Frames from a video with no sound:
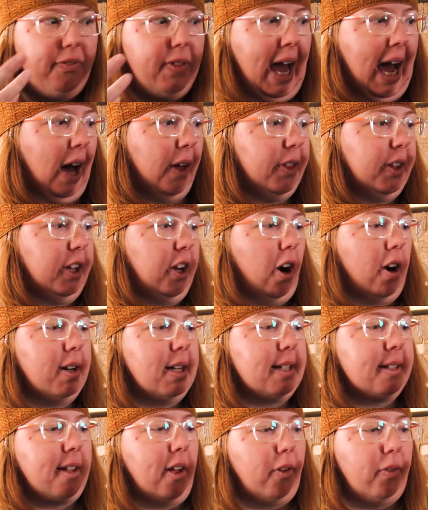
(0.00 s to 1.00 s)
how the yarn
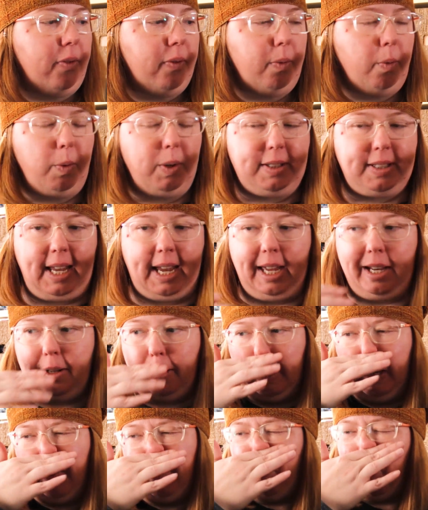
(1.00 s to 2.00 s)
itself was
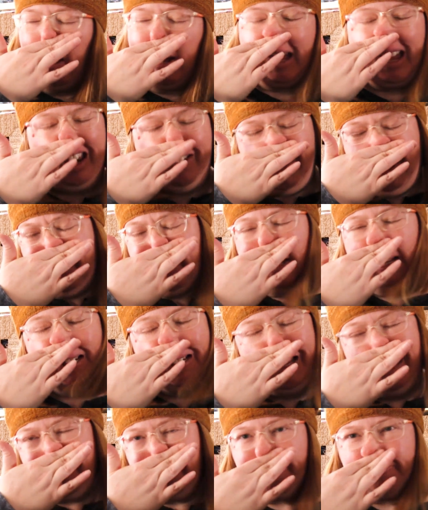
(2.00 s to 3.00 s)
handling, even though I kind of had an
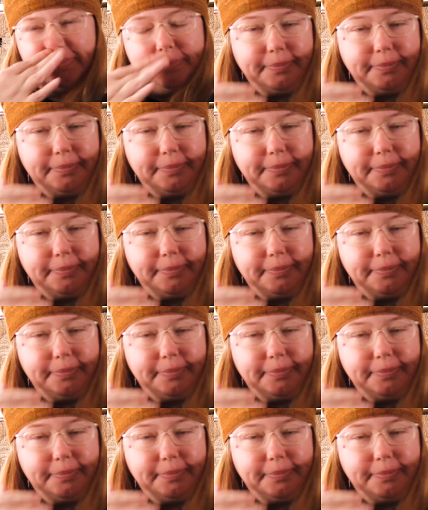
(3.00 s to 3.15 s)
idea.